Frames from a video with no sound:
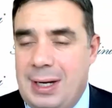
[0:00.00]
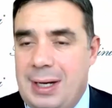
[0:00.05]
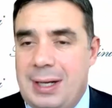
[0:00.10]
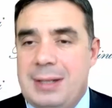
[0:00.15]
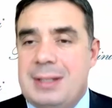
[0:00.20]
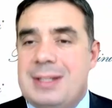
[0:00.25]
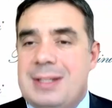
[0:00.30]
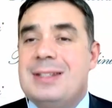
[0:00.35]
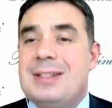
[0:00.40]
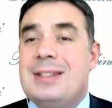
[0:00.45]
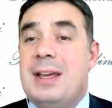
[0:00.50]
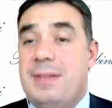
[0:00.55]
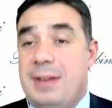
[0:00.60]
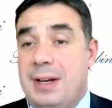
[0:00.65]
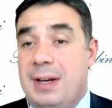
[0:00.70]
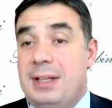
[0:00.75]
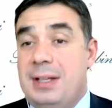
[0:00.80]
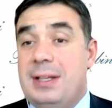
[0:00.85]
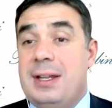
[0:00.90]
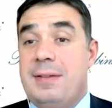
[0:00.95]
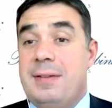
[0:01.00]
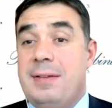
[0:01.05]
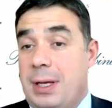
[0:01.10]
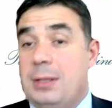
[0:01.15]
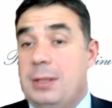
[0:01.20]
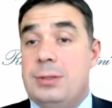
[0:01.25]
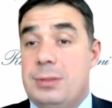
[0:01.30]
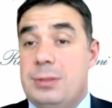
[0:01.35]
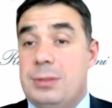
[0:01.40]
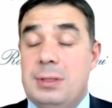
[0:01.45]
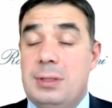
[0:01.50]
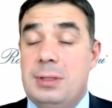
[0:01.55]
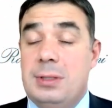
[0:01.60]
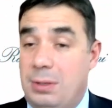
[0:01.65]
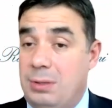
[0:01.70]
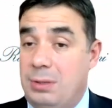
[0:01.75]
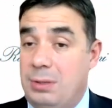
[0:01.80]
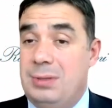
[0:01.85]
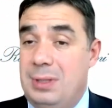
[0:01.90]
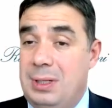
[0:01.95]
There are several dimensions,
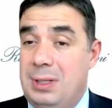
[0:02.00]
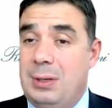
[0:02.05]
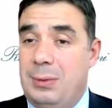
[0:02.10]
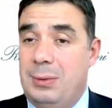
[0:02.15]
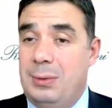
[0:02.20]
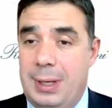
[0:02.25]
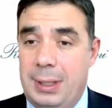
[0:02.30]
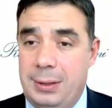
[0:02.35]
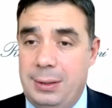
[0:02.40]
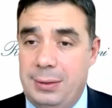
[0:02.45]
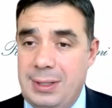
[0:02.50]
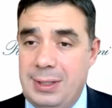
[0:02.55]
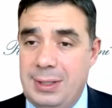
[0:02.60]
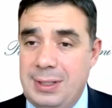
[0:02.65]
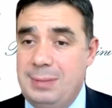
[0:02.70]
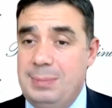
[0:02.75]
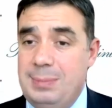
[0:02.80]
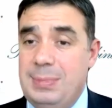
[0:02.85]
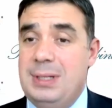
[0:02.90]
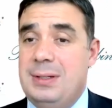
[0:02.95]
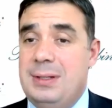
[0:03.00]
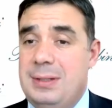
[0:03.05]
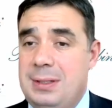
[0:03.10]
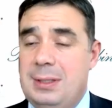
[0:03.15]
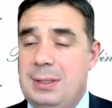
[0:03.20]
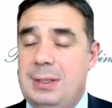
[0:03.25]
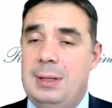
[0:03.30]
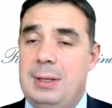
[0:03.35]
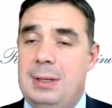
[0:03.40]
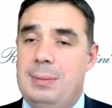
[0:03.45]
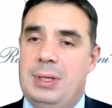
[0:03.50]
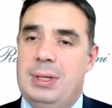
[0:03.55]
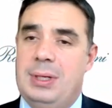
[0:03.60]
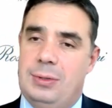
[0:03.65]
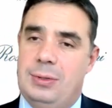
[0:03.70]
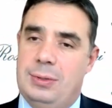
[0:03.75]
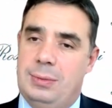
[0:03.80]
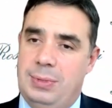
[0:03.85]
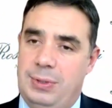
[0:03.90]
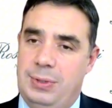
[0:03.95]
including the one on the CBDC that I
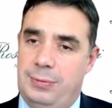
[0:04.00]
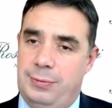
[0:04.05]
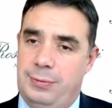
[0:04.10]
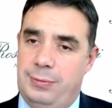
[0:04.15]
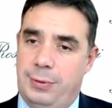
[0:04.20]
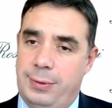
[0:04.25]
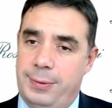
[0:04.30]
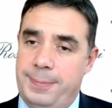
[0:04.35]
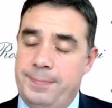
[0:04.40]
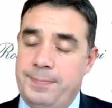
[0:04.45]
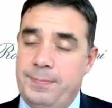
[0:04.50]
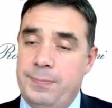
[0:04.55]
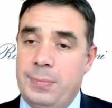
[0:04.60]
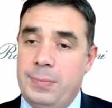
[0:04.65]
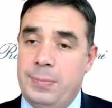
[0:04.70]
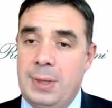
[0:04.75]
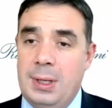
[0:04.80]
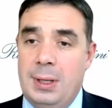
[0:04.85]
mentioned before.